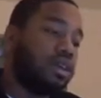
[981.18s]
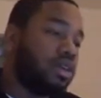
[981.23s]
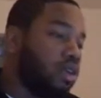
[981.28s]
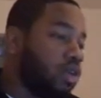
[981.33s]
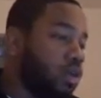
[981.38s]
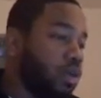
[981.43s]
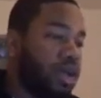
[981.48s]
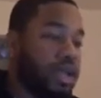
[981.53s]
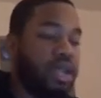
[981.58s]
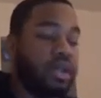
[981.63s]

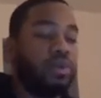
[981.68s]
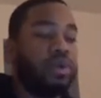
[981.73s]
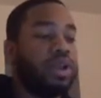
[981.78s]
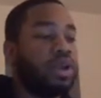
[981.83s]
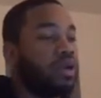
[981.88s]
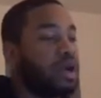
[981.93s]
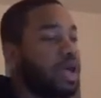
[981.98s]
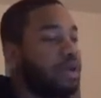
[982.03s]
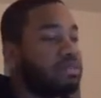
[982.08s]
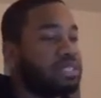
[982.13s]
Do it.
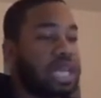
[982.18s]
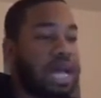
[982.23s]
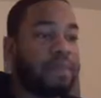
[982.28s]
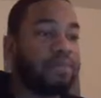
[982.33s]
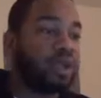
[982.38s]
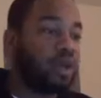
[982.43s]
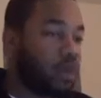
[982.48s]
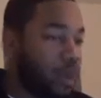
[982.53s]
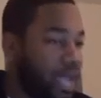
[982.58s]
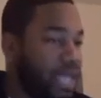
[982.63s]
We don't have
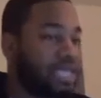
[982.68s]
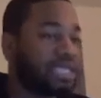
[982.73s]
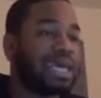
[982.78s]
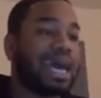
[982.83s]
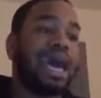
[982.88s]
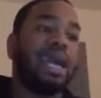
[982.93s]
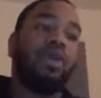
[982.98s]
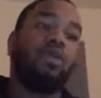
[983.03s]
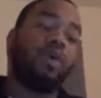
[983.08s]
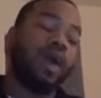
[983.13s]
time to
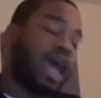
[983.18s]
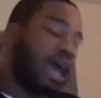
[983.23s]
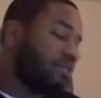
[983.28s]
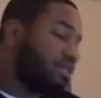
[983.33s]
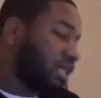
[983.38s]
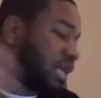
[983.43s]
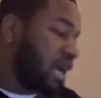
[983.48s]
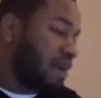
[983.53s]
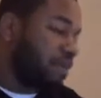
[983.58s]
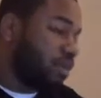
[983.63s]
waste. I don't
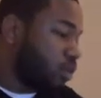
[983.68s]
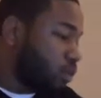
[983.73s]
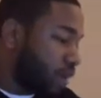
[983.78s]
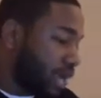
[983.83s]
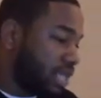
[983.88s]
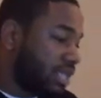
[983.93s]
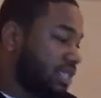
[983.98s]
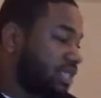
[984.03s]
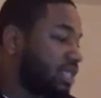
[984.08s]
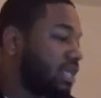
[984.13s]
have time to
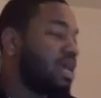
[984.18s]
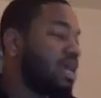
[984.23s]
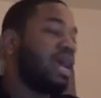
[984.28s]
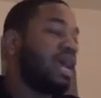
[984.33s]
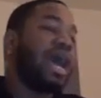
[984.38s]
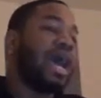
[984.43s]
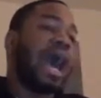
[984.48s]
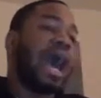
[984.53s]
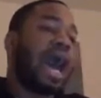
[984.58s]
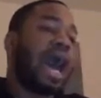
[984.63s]
waste.
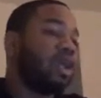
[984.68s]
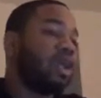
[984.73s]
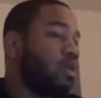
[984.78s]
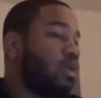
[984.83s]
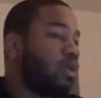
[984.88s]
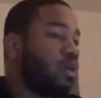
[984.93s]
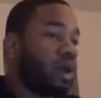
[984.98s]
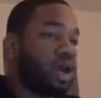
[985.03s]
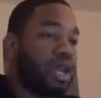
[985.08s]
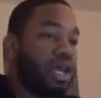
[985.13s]
I
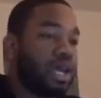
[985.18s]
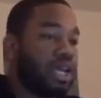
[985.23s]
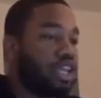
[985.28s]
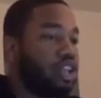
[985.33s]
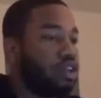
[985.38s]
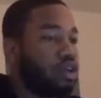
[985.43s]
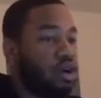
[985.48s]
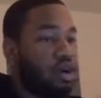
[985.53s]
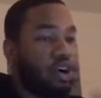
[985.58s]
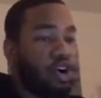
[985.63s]
don't want
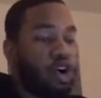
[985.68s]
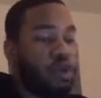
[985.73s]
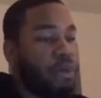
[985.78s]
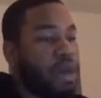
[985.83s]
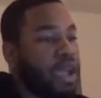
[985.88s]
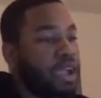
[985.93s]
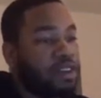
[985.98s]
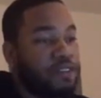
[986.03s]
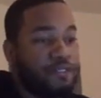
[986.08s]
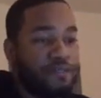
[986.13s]
to,
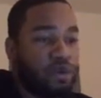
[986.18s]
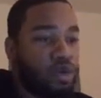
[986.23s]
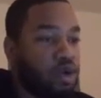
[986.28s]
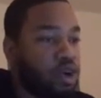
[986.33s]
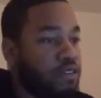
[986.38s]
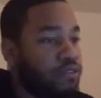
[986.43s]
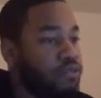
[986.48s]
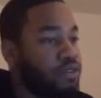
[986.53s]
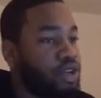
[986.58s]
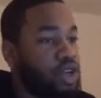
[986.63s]
go back and
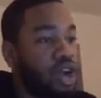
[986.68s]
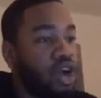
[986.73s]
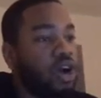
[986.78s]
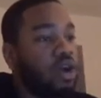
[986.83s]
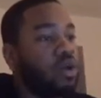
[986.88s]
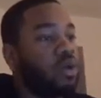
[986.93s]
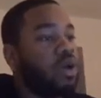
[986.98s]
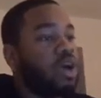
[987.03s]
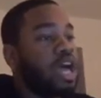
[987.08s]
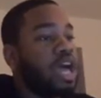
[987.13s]
forth,
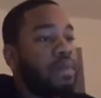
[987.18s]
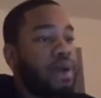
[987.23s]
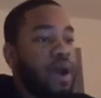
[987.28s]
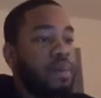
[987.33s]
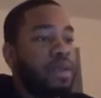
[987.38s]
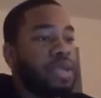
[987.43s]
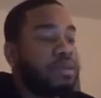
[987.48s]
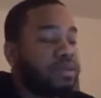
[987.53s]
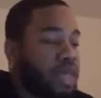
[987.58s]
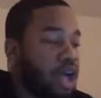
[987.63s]

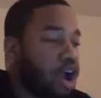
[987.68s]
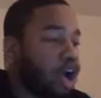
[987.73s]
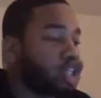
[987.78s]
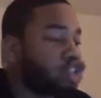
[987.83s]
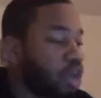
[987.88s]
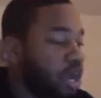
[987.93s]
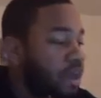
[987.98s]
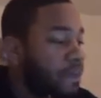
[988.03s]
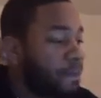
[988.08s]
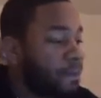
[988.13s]
about people that
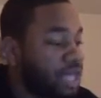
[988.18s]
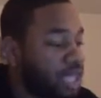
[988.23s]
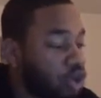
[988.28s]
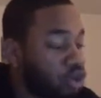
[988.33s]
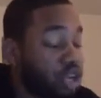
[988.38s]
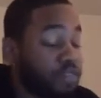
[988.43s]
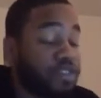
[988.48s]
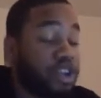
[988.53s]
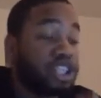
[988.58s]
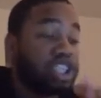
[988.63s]
aren't trying to
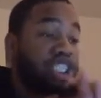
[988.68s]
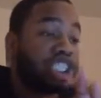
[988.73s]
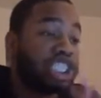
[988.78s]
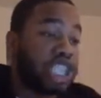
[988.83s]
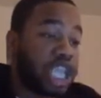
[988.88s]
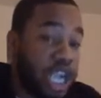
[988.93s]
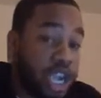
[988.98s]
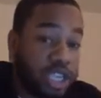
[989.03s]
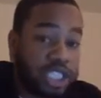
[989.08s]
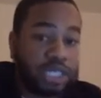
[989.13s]
build. If you're
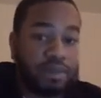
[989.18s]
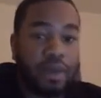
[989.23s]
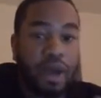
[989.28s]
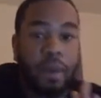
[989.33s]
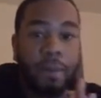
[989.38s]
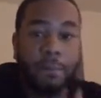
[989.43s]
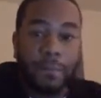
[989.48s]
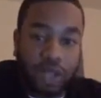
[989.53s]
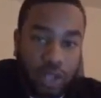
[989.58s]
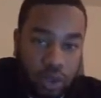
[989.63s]
serious
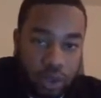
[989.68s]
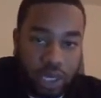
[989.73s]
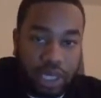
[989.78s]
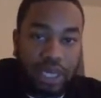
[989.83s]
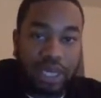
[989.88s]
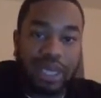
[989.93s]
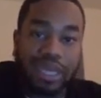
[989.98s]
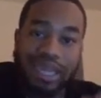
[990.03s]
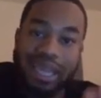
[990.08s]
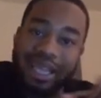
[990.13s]
about
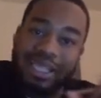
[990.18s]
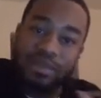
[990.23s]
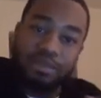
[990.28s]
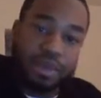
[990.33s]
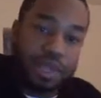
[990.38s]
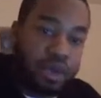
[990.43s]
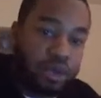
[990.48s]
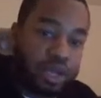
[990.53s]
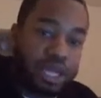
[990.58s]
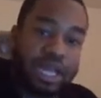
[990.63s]
building,
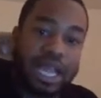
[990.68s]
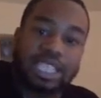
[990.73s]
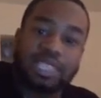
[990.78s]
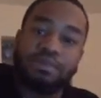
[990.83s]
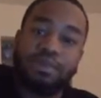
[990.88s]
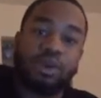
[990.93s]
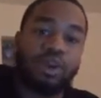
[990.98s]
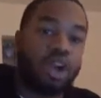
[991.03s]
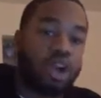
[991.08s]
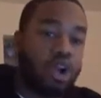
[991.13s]
let's build it.
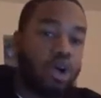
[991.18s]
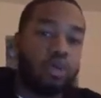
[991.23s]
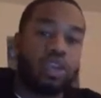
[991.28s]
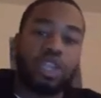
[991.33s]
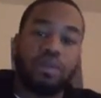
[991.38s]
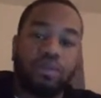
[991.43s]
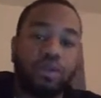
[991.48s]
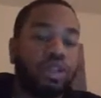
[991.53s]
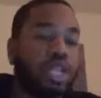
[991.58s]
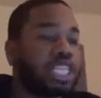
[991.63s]
Let's build our
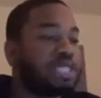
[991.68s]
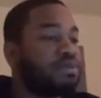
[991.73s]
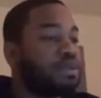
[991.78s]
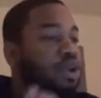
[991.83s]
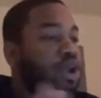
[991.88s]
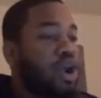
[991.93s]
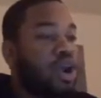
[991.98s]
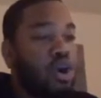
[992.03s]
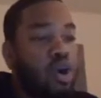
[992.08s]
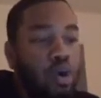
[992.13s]
own community. Let's
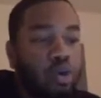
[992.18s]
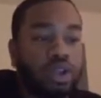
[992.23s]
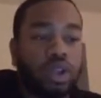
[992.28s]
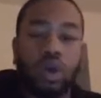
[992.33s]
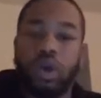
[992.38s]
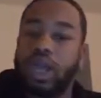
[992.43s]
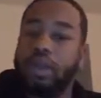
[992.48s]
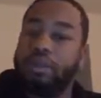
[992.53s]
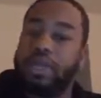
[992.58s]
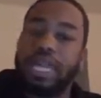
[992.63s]
build our
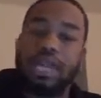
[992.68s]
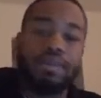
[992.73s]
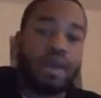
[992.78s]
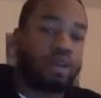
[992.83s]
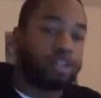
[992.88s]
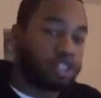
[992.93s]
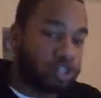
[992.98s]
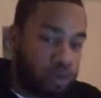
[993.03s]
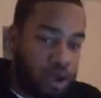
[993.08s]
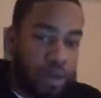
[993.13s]
own. Don't complain
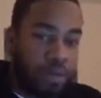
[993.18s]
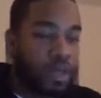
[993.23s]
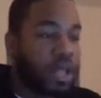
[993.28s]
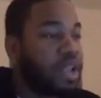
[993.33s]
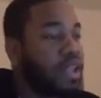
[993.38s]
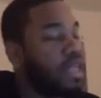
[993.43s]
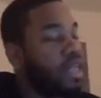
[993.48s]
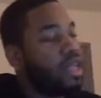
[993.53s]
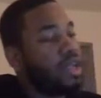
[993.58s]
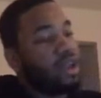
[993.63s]
about Trump.